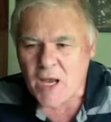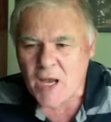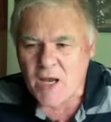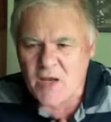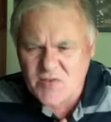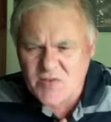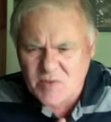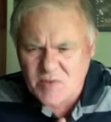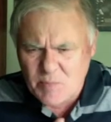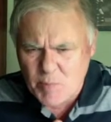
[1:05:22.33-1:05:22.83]

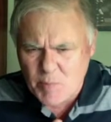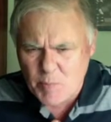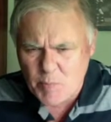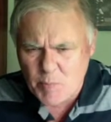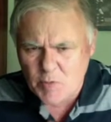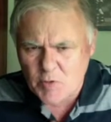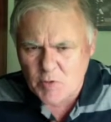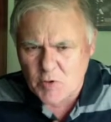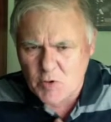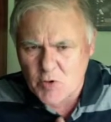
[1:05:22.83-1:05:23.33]
Some
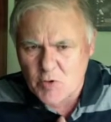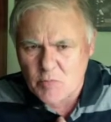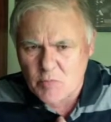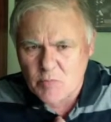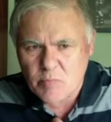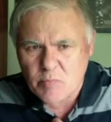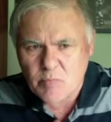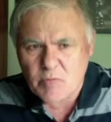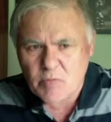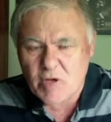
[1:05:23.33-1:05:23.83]
people
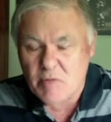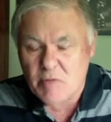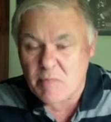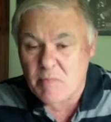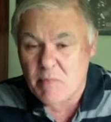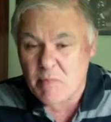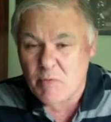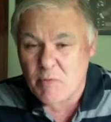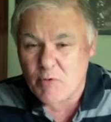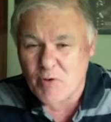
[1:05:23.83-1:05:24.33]
learn like
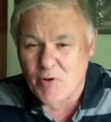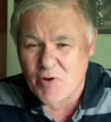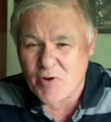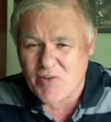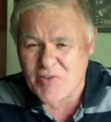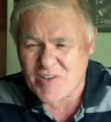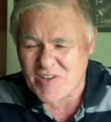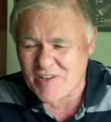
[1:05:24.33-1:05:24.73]
memorising